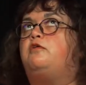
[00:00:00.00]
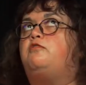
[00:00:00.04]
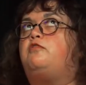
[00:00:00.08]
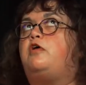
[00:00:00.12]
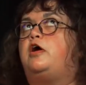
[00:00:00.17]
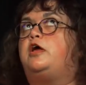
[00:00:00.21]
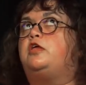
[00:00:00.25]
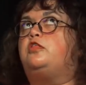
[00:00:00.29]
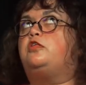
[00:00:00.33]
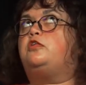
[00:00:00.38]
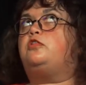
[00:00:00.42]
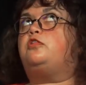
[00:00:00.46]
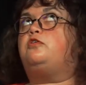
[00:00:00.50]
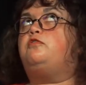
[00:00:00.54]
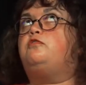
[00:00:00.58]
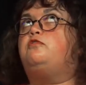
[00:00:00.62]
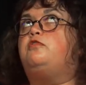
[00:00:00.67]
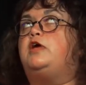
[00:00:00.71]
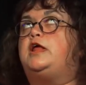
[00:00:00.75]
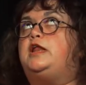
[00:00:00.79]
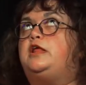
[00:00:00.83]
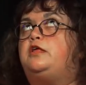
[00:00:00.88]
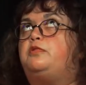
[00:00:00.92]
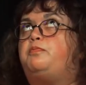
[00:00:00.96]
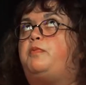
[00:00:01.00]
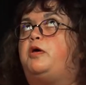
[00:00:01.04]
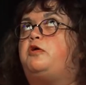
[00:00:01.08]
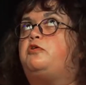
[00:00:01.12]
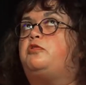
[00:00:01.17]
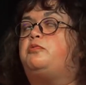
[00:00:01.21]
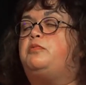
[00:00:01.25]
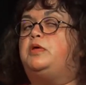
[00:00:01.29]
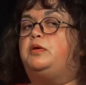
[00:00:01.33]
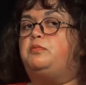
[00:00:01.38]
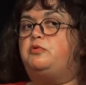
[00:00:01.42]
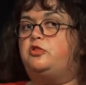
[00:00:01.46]
writers who really spoke
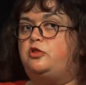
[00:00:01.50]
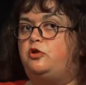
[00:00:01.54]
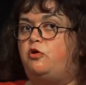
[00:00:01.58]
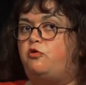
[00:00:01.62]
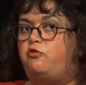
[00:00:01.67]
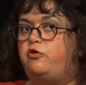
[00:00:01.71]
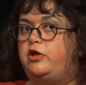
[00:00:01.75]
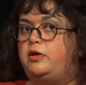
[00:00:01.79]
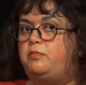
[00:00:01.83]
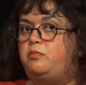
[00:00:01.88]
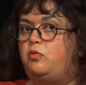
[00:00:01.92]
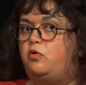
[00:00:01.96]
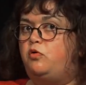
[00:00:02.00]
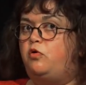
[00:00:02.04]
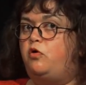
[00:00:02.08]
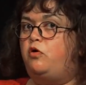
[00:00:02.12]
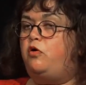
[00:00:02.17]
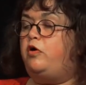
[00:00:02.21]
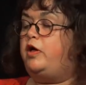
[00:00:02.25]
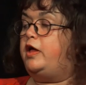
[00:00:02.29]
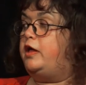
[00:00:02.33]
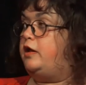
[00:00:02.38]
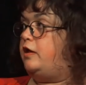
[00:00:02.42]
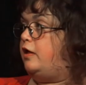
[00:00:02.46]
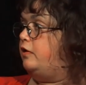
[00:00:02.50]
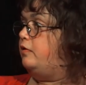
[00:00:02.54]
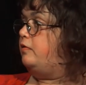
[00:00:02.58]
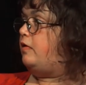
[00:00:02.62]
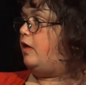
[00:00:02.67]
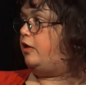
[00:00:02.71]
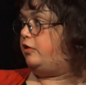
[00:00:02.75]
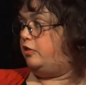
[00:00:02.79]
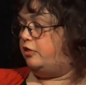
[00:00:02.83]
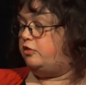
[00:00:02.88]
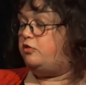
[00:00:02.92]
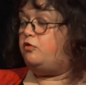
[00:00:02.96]
to me was Lorrie Moore, and I,
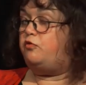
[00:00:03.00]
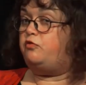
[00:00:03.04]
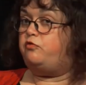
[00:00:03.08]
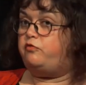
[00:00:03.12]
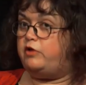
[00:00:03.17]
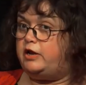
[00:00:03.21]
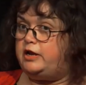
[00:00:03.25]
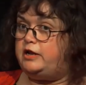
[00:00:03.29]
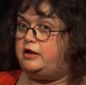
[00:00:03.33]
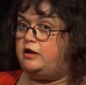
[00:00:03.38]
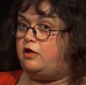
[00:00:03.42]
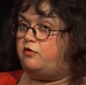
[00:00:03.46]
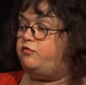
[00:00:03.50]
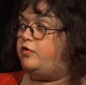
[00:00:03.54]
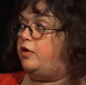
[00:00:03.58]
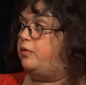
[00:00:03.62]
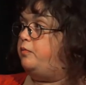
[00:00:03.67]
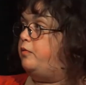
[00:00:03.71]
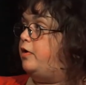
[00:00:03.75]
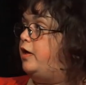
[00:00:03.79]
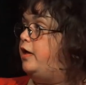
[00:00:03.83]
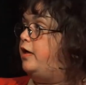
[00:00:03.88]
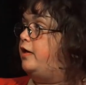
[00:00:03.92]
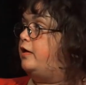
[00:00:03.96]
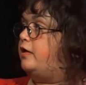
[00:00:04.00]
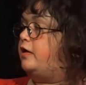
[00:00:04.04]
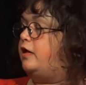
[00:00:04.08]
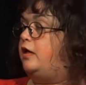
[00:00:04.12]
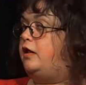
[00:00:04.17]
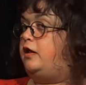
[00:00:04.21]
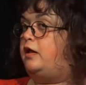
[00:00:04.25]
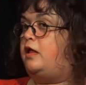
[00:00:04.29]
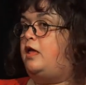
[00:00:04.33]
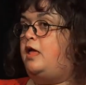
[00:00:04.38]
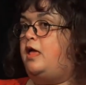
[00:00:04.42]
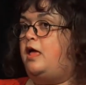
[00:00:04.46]
I still really love her work.
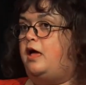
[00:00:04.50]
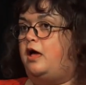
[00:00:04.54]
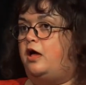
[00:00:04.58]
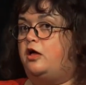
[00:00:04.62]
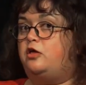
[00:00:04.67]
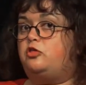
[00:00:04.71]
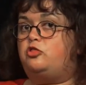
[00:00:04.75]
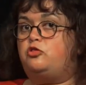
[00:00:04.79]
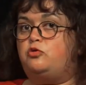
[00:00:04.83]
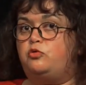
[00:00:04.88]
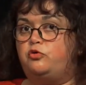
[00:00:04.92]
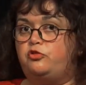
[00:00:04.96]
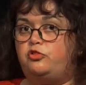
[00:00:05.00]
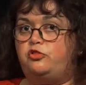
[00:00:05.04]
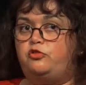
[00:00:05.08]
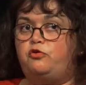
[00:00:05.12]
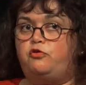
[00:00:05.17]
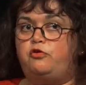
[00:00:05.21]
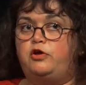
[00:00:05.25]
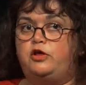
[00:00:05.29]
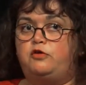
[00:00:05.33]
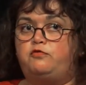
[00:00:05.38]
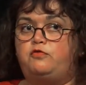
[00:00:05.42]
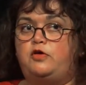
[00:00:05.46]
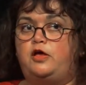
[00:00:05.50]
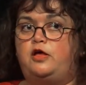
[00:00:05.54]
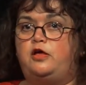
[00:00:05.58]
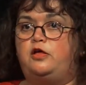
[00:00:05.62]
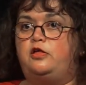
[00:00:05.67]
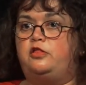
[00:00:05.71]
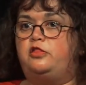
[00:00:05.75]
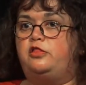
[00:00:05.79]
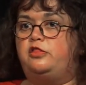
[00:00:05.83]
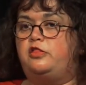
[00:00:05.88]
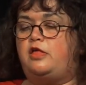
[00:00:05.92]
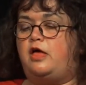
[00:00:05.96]
And a short story of
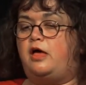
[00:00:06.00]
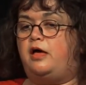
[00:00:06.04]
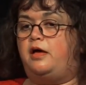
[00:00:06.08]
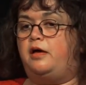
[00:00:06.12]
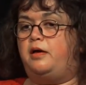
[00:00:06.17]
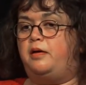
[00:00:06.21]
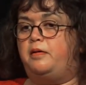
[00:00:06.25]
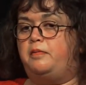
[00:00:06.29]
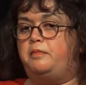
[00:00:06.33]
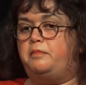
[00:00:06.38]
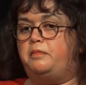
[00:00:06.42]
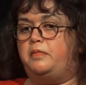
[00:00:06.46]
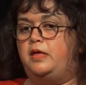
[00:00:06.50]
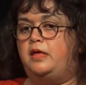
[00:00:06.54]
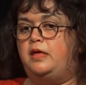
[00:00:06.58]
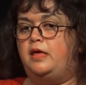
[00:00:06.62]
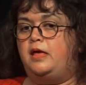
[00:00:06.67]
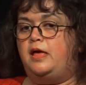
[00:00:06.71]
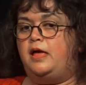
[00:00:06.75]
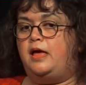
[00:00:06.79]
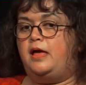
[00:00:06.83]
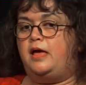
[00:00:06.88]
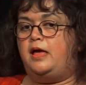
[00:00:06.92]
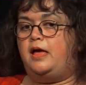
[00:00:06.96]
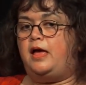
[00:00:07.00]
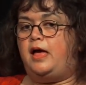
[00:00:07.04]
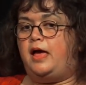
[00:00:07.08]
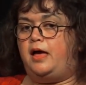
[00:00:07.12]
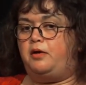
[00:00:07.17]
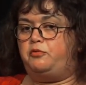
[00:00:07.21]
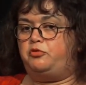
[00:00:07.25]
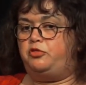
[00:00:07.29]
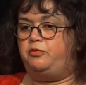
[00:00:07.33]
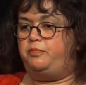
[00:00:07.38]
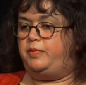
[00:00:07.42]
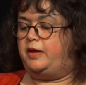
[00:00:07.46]
hers, um,
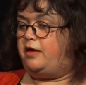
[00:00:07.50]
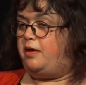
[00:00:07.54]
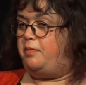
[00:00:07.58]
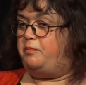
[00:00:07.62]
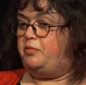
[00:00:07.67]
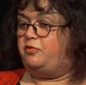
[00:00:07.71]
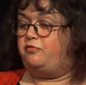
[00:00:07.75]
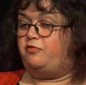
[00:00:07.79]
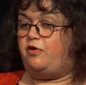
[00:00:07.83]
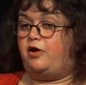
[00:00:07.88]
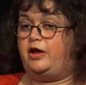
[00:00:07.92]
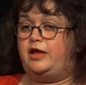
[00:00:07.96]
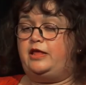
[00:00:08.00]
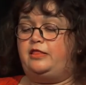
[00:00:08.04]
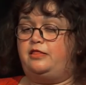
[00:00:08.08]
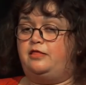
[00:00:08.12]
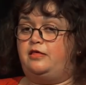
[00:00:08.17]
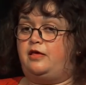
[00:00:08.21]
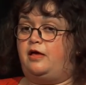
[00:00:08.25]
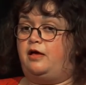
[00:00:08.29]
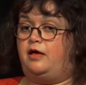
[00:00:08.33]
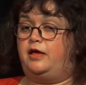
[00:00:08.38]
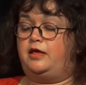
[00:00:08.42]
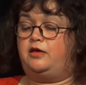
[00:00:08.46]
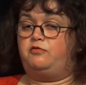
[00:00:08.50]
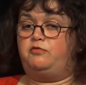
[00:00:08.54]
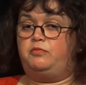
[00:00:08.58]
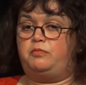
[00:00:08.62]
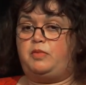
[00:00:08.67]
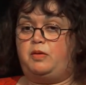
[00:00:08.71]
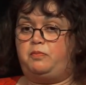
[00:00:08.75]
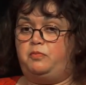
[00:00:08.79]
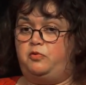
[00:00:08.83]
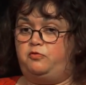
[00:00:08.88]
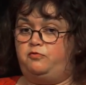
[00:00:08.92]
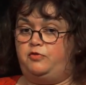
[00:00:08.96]
how to become a writer. I can
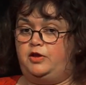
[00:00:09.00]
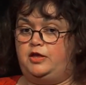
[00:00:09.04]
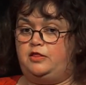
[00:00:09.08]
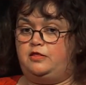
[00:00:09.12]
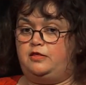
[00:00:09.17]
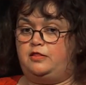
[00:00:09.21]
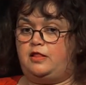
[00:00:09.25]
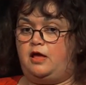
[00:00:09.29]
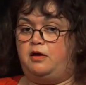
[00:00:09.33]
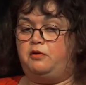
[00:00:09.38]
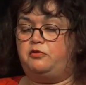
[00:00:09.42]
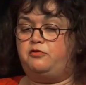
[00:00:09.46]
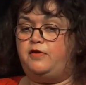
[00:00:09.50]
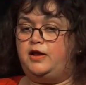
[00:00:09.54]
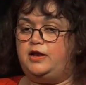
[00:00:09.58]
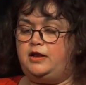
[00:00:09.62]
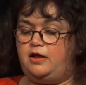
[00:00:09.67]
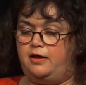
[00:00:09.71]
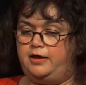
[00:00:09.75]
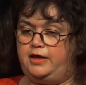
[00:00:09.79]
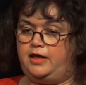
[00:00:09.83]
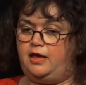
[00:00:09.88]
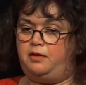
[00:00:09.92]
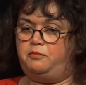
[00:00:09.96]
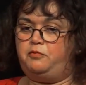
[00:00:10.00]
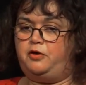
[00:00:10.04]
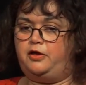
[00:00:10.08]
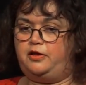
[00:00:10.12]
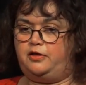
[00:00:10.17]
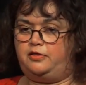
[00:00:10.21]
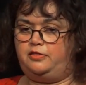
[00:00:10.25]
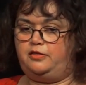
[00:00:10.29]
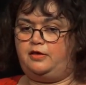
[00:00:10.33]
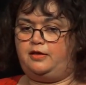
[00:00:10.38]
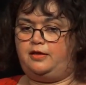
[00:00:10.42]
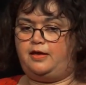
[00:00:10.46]
remember reading that. I was very lucky. I
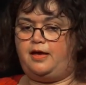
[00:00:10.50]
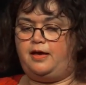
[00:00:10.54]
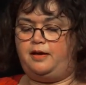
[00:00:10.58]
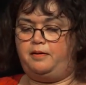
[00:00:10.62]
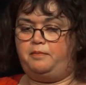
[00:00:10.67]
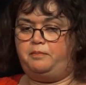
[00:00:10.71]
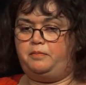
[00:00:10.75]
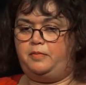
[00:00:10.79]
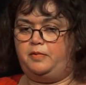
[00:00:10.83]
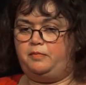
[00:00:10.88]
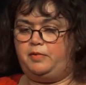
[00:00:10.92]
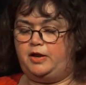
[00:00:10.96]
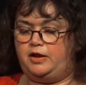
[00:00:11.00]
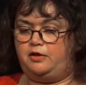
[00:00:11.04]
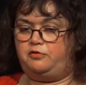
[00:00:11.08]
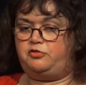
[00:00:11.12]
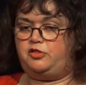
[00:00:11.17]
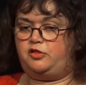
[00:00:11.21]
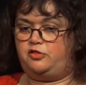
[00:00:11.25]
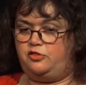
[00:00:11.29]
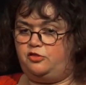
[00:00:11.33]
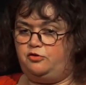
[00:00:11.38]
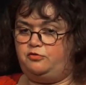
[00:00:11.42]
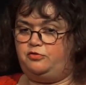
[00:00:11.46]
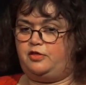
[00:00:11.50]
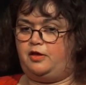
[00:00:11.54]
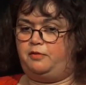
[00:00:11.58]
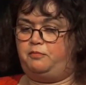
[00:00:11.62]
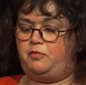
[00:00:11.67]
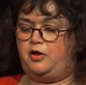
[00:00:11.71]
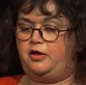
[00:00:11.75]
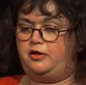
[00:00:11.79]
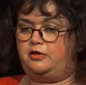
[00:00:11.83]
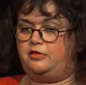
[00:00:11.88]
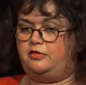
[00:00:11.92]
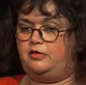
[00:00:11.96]
worked at, um, when I was a student, I
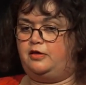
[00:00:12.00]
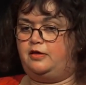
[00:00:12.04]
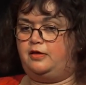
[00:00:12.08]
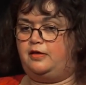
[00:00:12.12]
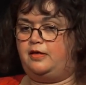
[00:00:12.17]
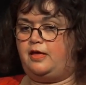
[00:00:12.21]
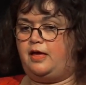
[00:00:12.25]
worked at,